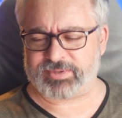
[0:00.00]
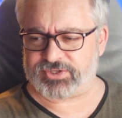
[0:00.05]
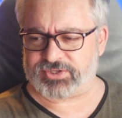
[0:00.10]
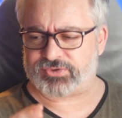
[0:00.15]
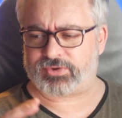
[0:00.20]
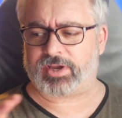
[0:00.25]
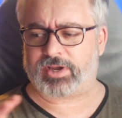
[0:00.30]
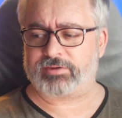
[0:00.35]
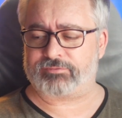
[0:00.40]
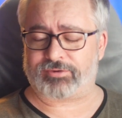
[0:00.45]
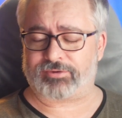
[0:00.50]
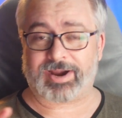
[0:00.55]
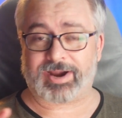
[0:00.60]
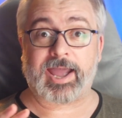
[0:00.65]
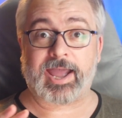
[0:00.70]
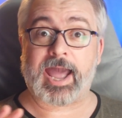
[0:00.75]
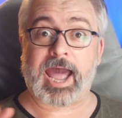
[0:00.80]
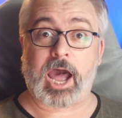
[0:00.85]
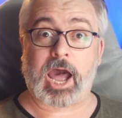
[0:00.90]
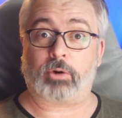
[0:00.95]
been trying for
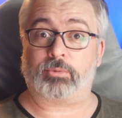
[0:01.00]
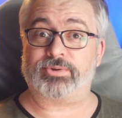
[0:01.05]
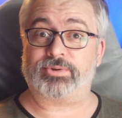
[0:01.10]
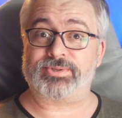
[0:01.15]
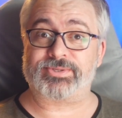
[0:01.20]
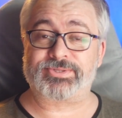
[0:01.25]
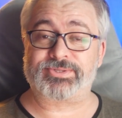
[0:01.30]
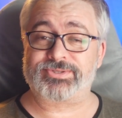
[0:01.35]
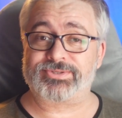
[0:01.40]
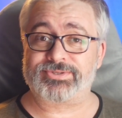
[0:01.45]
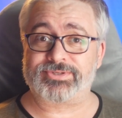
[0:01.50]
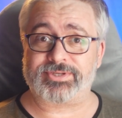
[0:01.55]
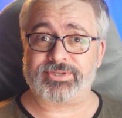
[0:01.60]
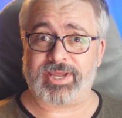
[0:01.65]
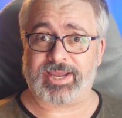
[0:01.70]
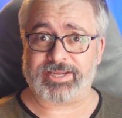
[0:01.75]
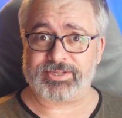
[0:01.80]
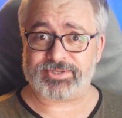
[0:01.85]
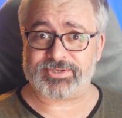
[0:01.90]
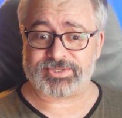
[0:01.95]
hours
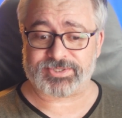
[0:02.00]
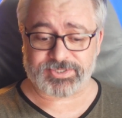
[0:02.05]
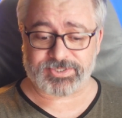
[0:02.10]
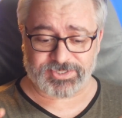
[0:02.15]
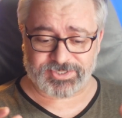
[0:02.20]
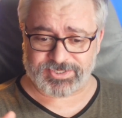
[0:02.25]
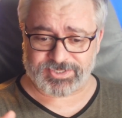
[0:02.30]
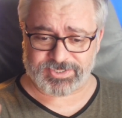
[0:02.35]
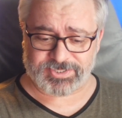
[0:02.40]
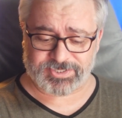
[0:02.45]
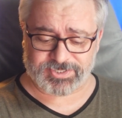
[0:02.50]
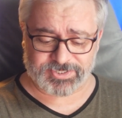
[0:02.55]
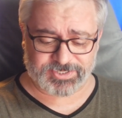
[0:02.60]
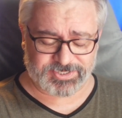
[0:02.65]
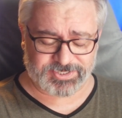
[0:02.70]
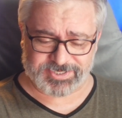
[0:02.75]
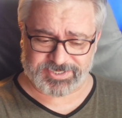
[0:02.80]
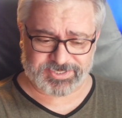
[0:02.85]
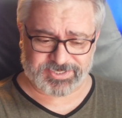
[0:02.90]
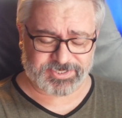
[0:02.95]
today just
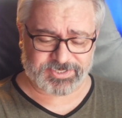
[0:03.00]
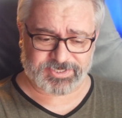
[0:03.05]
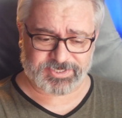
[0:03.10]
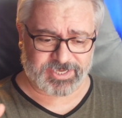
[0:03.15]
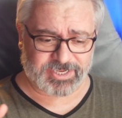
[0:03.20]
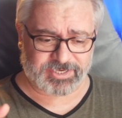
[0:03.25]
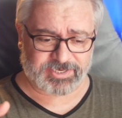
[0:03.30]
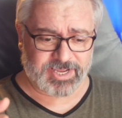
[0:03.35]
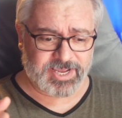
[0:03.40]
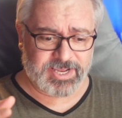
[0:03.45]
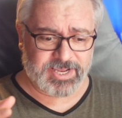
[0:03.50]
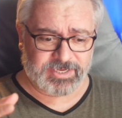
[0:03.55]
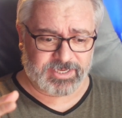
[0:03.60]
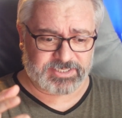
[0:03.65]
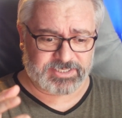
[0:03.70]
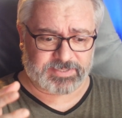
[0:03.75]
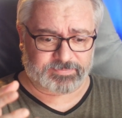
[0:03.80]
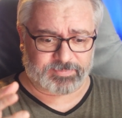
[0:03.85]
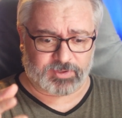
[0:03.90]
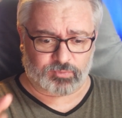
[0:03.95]
to
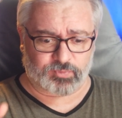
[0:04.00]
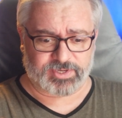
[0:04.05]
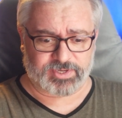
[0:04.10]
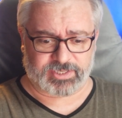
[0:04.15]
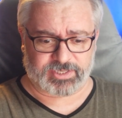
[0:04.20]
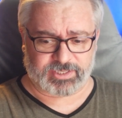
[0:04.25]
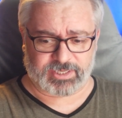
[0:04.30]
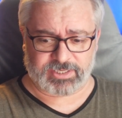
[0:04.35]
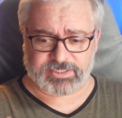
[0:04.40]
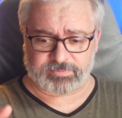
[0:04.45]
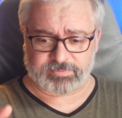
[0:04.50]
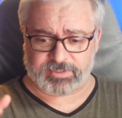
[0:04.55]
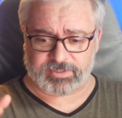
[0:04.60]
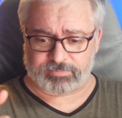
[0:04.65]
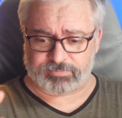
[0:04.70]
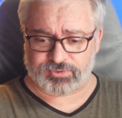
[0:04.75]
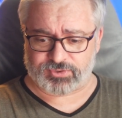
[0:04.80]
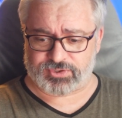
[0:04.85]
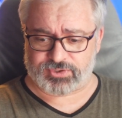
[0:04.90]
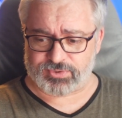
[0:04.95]
get something written, get something
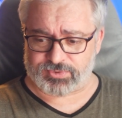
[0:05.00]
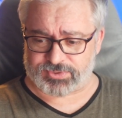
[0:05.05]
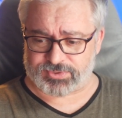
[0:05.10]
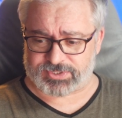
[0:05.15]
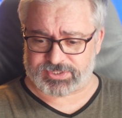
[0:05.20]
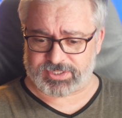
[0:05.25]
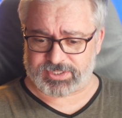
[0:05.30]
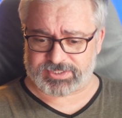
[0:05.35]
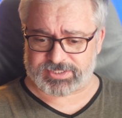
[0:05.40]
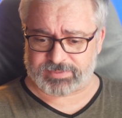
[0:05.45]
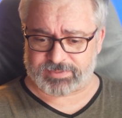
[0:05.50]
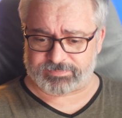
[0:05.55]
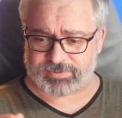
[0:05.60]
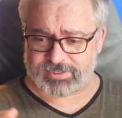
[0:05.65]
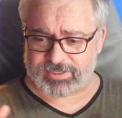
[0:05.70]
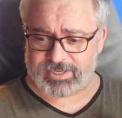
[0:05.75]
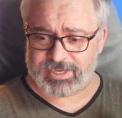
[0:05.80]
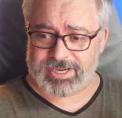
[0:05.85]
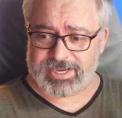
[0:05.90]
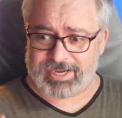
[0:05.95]
produced, get
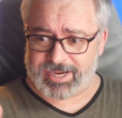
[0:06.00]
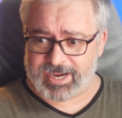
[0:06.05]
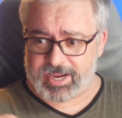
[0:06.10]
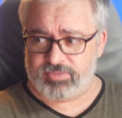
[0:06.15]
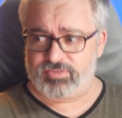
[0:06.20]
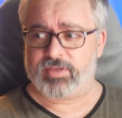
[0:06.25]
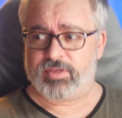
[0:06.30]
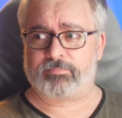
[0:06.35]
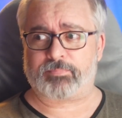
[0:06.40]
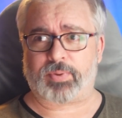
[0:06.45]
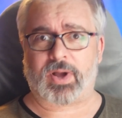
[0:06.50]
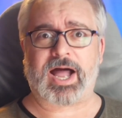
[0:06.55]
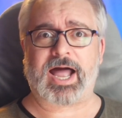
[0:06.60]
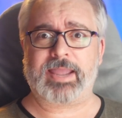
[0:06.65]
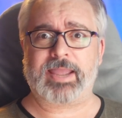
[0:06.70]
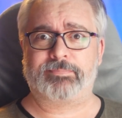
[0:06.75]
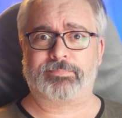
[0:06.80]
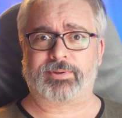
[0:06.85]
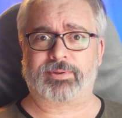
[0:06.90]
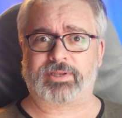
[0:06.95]
something in the
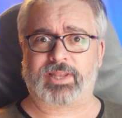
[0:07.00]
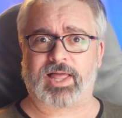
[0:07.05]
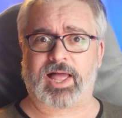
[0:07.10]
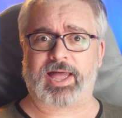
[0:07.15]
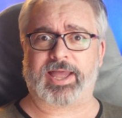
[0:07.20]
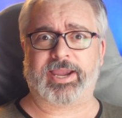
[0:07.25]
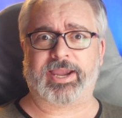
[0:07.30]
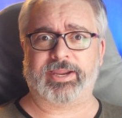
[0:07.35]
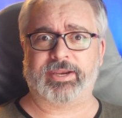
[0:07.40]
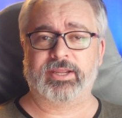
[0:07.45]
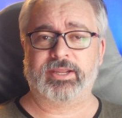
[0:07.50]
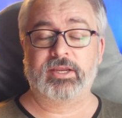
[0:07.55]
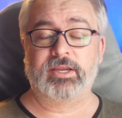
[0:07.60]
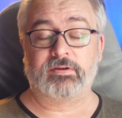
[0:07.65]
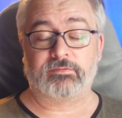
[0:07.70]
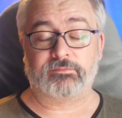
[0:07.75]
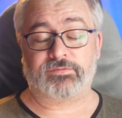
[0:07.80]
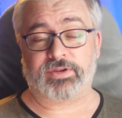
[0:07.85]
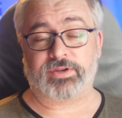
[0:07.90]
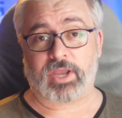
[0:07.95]
pipeline
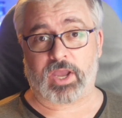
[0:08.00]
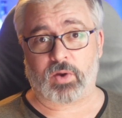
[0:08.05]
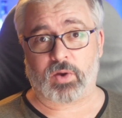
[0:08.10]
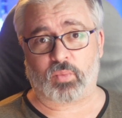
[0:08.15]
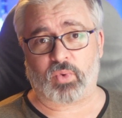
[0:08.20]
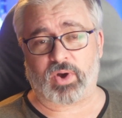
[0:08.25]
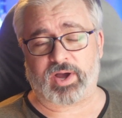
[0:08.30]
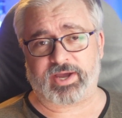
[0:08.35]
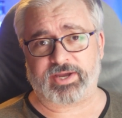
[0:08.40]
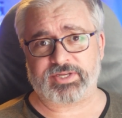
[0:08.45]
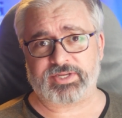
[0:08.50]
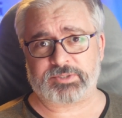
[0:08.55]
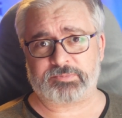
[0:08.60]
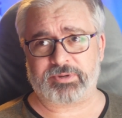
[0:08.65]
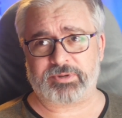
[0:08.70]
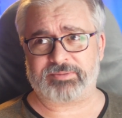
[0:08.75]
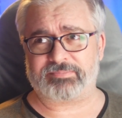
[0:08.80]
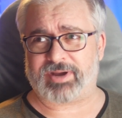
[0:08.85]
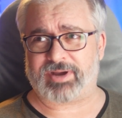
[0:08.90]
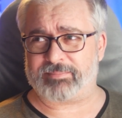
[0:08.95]
video-wise,
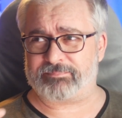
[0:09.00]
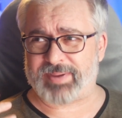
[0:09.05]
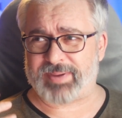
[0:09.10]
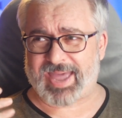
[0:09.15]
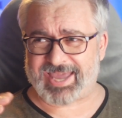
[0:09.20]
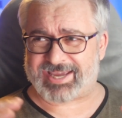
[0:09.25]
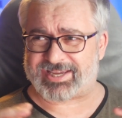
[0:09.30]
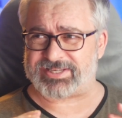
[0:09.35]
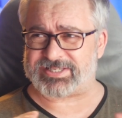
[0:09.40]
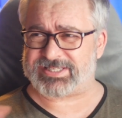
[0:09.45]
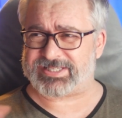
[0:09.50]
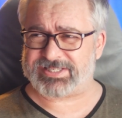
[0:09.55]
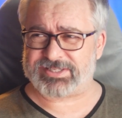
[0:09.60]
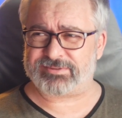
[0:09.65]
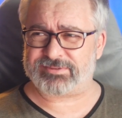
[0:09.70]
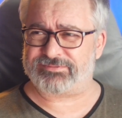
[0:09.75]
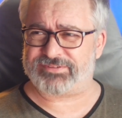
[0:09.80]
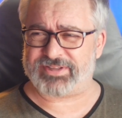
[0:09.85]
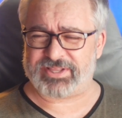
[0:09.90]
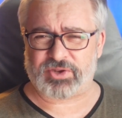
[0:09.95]
but my back is
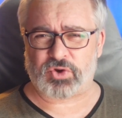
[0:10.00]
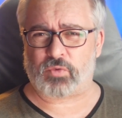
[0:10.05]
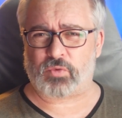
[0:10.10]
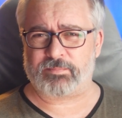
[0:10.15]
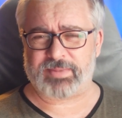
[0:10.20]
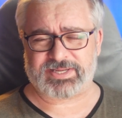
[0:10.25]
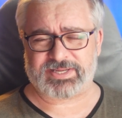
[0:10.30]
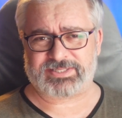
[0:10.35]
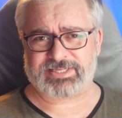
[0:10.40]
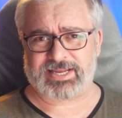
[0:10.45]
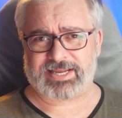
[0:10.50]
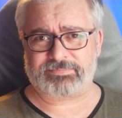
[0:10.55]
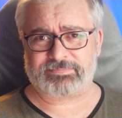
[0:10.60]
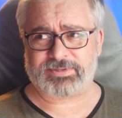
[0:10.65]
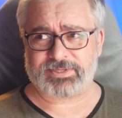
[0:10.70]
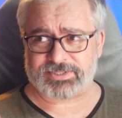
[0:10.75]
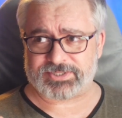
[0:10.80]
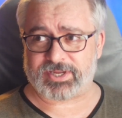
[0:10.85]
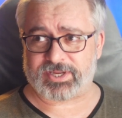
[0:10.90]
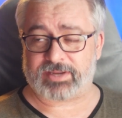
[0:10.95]
still feeling all messed up
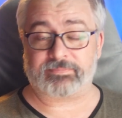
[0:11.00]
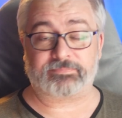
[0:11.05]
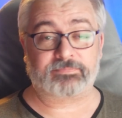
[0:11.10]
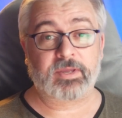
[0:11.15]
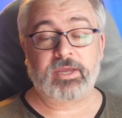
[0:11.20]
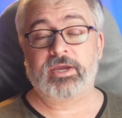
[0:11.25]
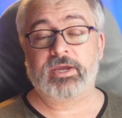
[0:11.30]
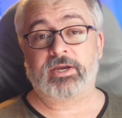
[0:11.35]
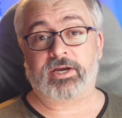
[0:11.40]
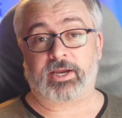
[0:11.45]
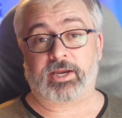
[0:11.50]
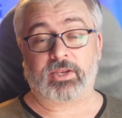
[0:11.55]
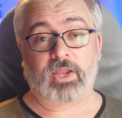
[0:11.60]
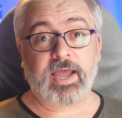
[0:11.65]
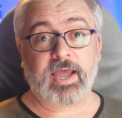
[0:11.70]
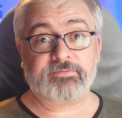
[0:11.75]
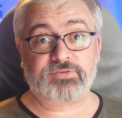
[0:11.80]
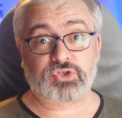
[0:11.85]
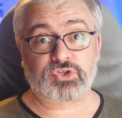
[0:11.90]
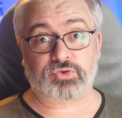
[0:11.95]
because I
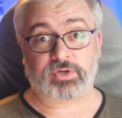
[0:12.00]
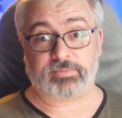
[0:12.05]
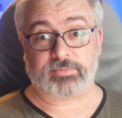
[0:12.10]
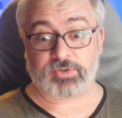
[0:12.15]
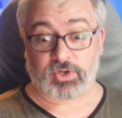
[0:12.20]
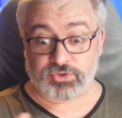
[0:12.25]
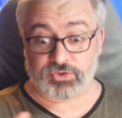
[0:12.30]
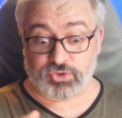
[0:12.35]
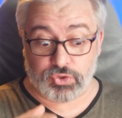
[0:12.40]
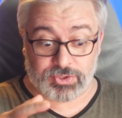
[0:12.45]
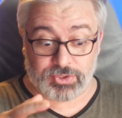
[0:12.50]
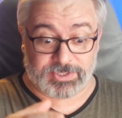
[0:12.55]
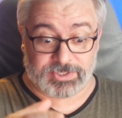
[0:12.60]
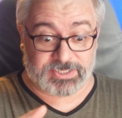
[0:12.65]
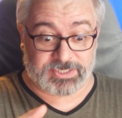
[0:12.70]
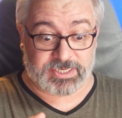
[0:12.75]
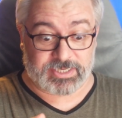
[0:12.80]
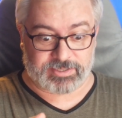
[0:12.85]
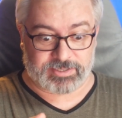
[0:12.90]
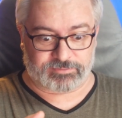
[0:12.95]
live streamed on New
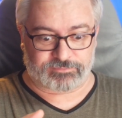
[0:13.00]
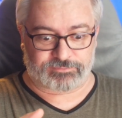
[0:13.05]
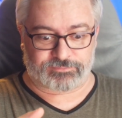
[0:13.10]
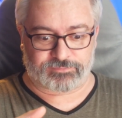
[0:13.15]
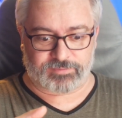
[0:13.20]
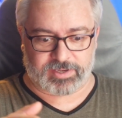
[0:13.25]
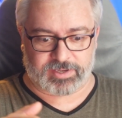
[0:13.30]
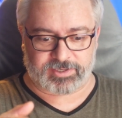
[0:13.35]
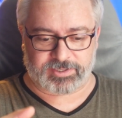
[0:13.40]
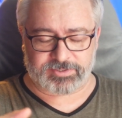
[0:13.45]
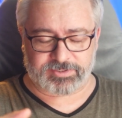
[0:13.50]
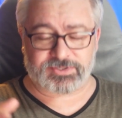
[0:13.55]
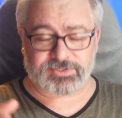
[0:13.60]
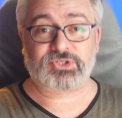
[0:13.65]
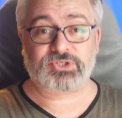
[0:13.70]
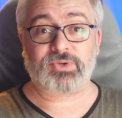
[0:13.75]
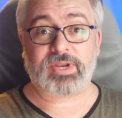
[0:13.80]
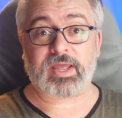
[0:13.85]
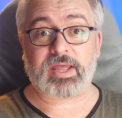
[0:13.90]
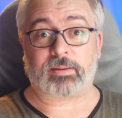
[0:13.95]
Year's Eve and I
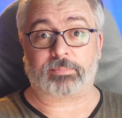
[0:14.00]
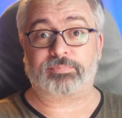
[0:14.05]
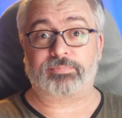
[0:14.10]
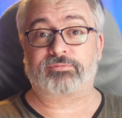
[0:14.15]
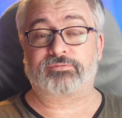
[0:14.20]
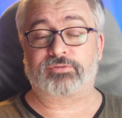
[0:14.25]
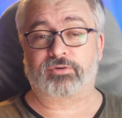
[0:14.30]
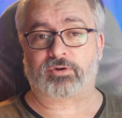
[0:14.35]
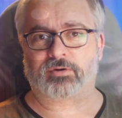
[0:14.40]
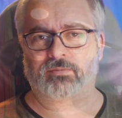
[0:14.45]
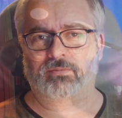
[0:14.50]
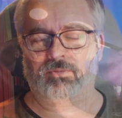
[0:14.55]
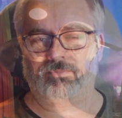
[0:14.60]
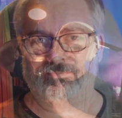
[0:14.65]
stood up for